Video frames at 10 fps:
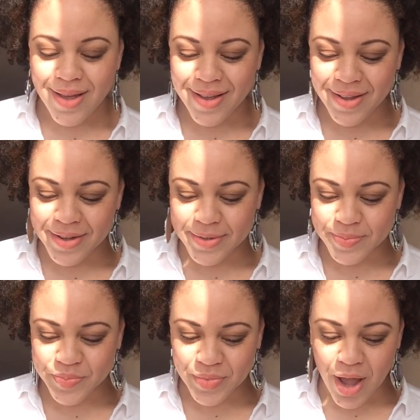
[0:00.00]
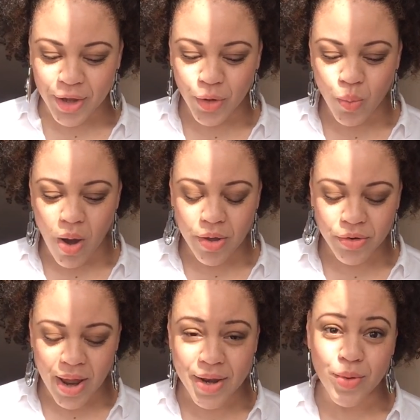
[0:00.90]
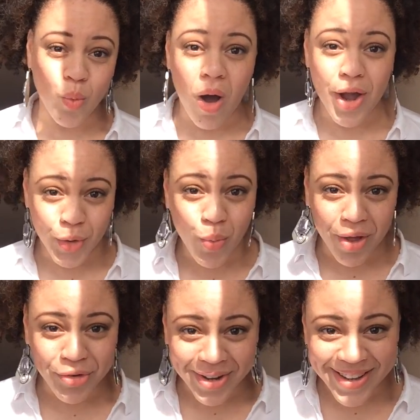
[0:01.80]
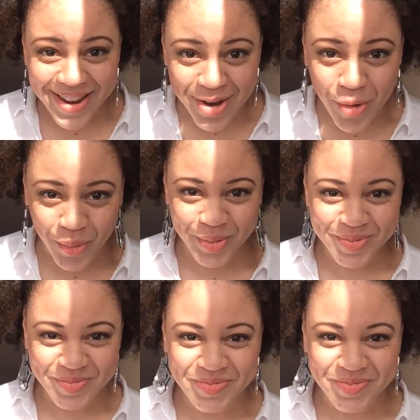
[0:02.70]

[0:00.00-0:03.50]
Are you watering it at all?